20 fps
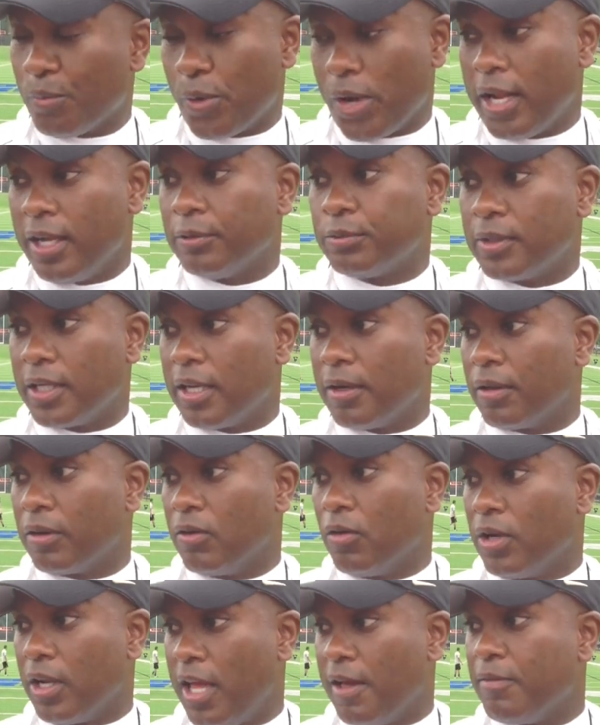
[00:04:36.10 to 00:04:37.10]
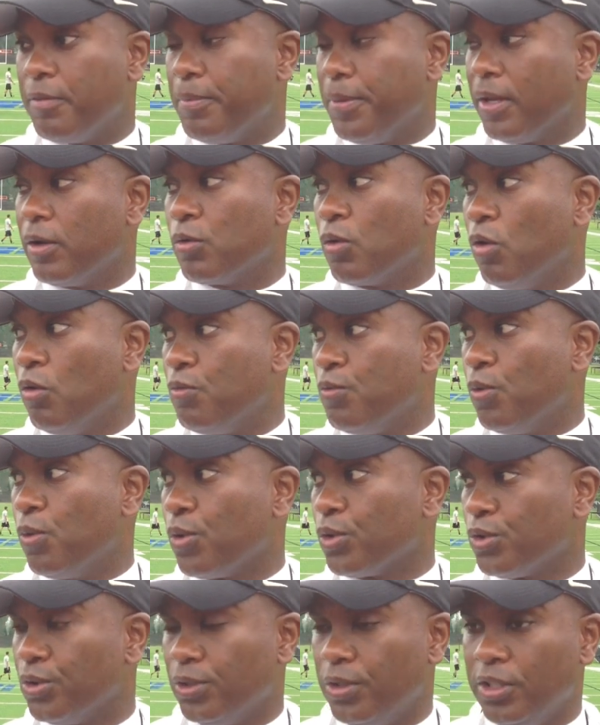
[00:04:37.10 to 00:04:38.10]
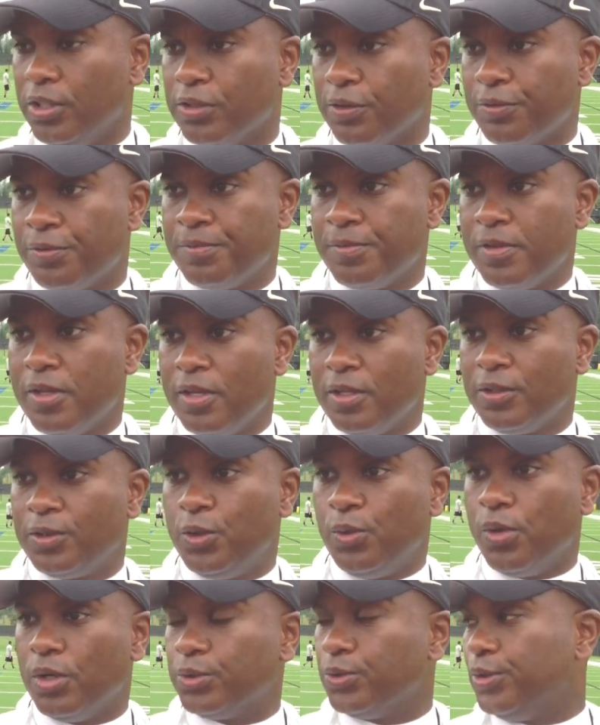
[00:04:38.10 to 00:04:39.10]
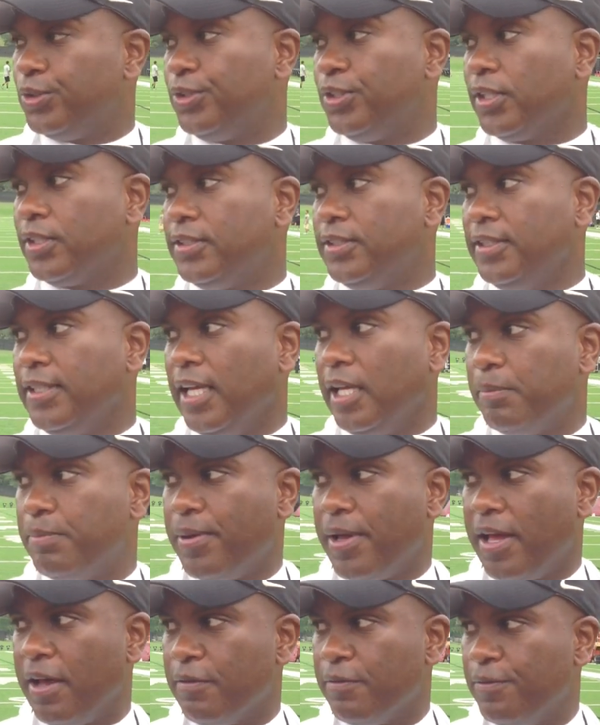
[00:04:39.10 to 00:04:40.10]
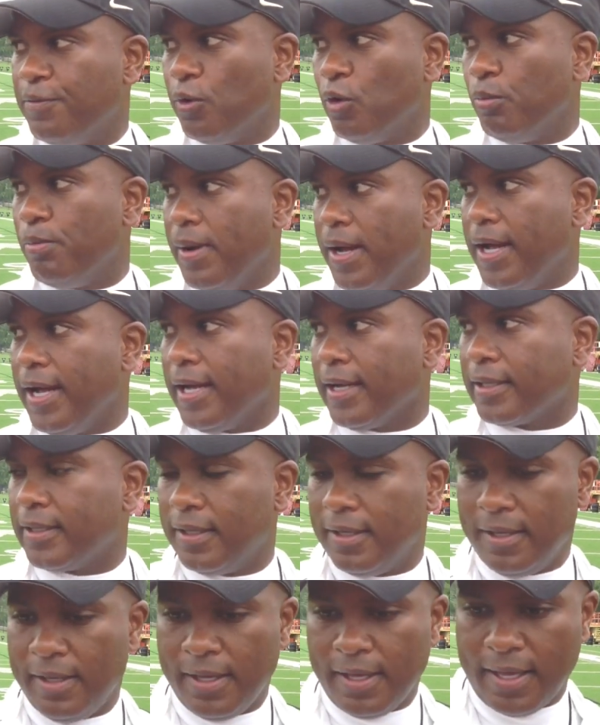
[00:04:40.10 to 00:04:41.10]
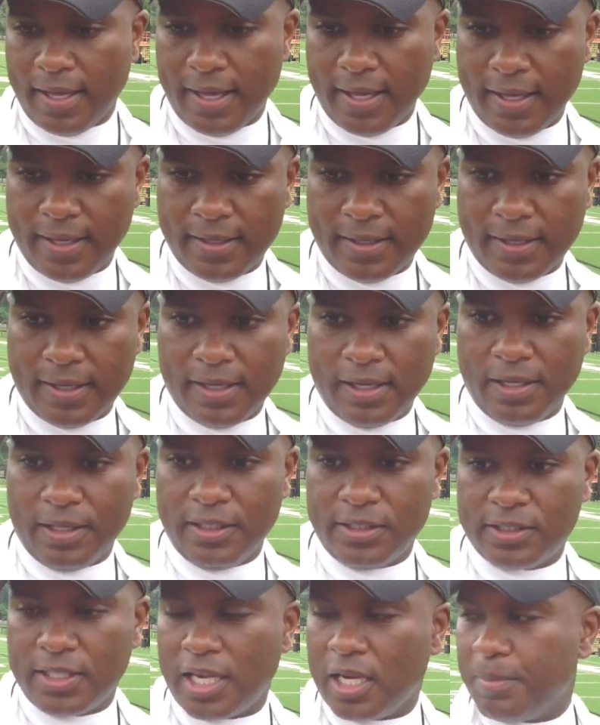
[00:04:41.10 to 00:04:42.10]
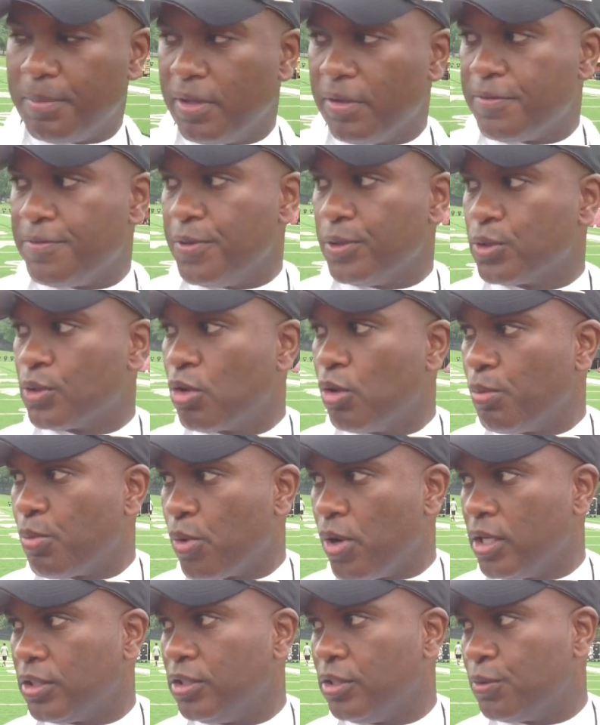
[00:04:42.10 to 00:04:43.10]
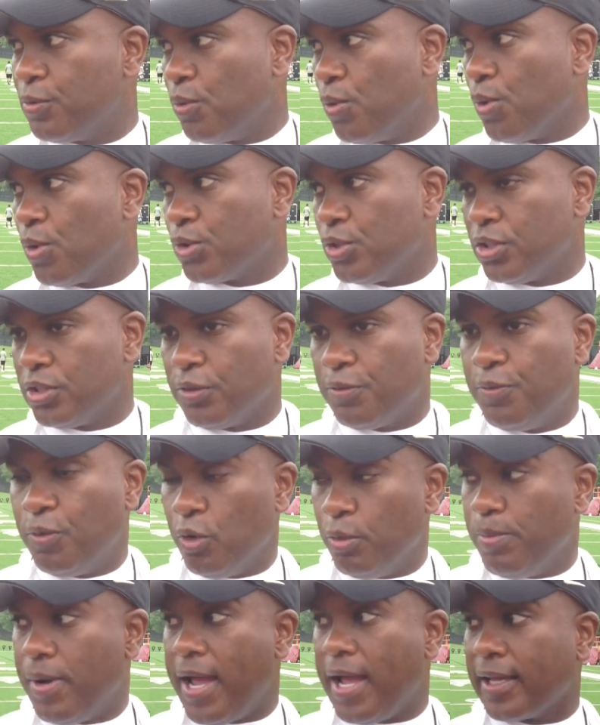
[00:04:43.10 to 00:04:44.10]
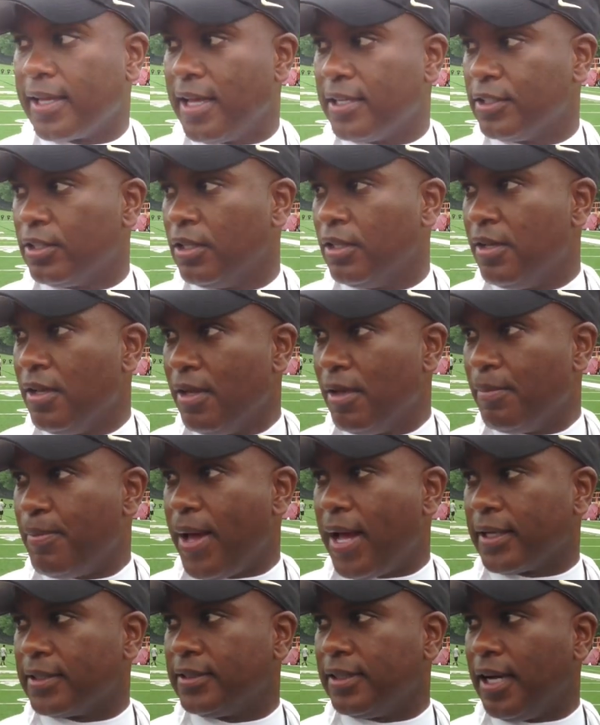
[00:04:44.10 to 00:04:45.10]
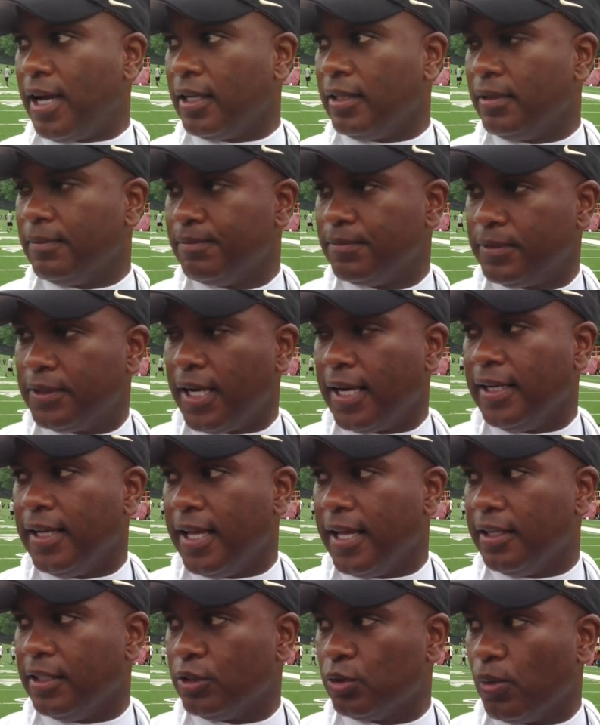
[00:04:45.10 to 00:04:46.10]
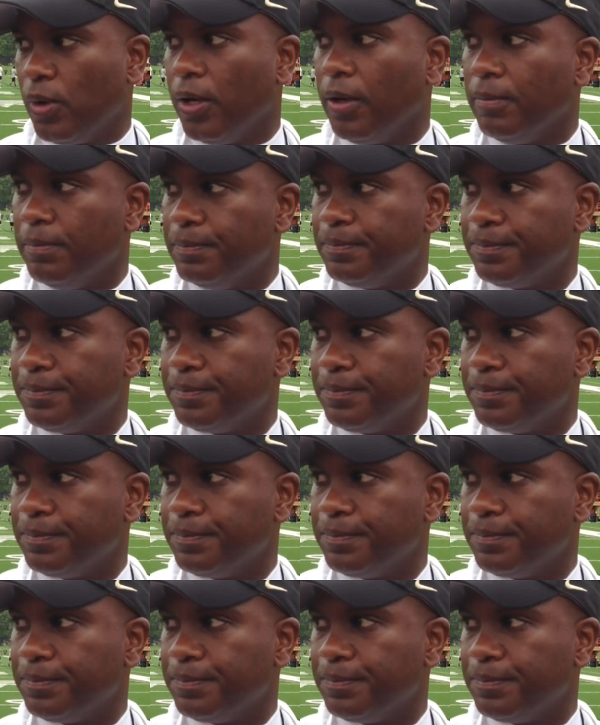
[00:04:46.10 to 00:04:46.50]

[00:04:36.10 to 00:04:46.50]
Brandon's going to have a big role for us. He's a 268-pound fullback, and he's got to be a physical presence for us as a fullback, as a backside tight end as well.